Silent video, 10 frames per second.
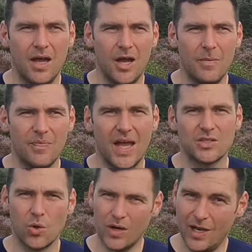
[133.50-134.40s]
and
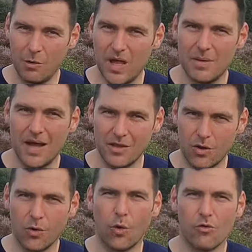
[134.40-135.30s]
talk a little bit about the
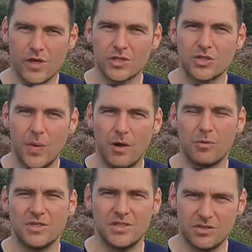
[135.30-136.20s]
glorious
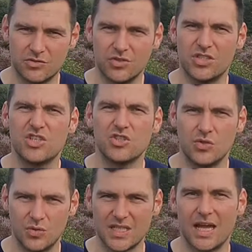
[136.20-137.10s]
12th, which is the
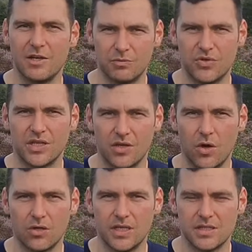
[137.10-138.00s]
traditional date of bringing the
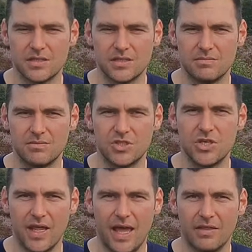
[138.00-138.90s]
colonies
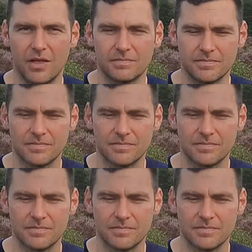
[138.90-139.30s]
to the heather.